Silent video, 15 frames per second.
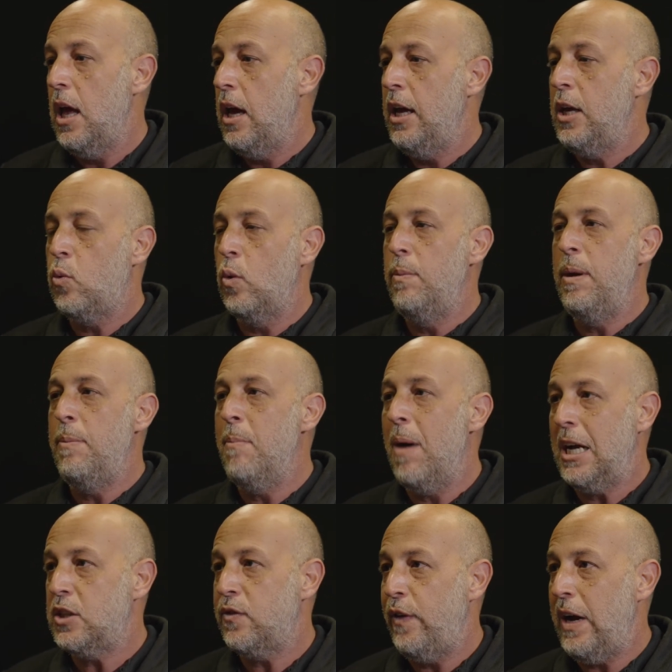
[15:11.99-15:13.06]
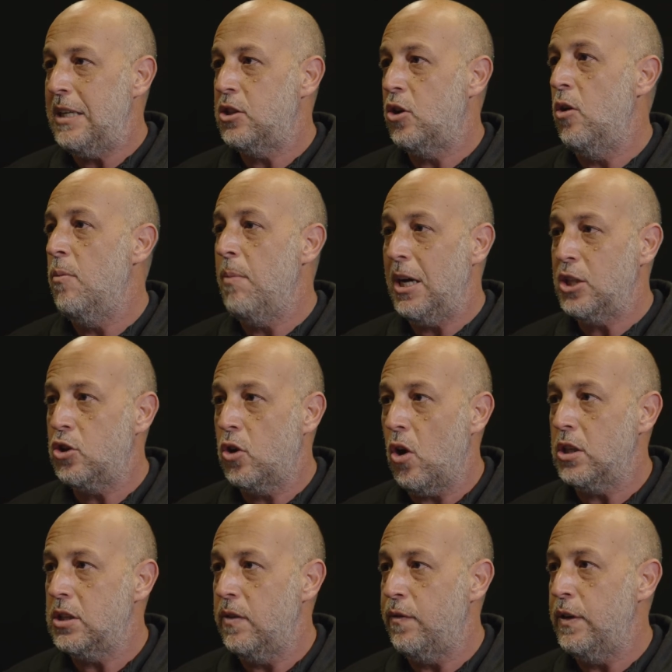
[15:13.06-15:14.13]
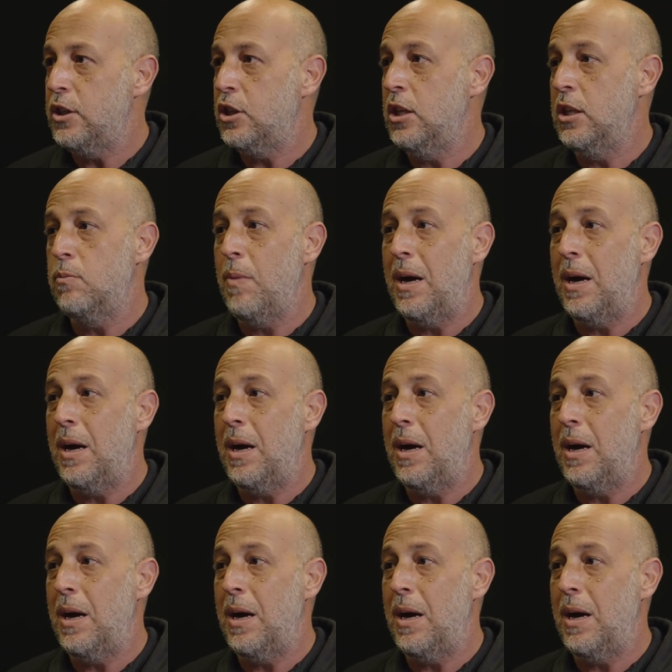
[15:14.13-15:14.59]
it will be much faster, much cost efficient,